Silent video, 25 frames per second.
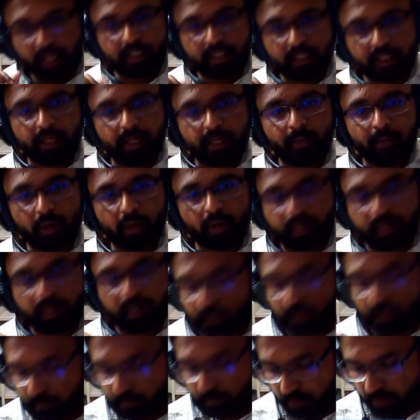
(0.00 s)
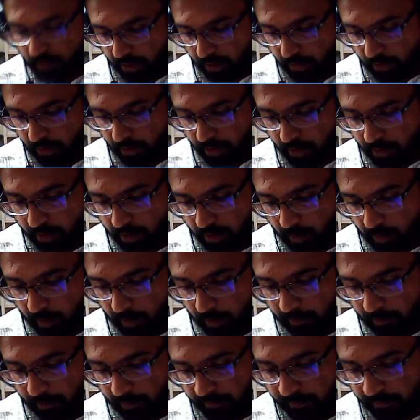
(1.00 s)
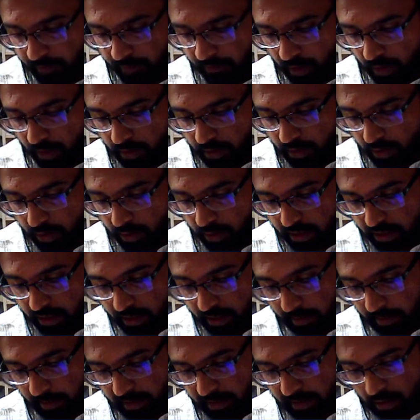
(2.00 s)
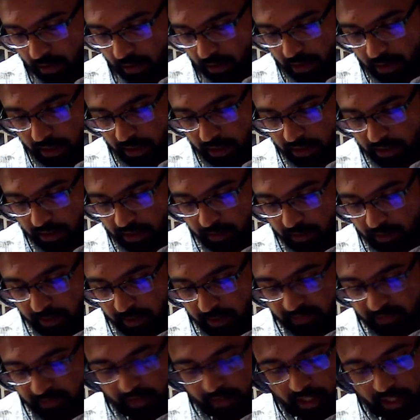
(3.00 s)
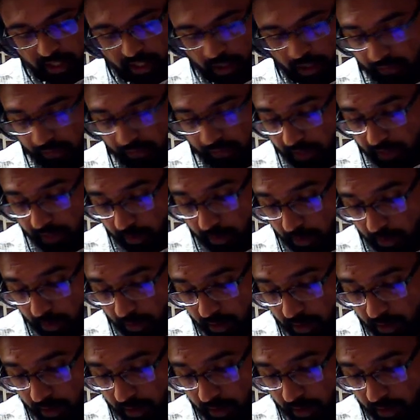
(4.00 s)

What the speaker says: important term that you need to know. So this depends on the specific heat of the liquid.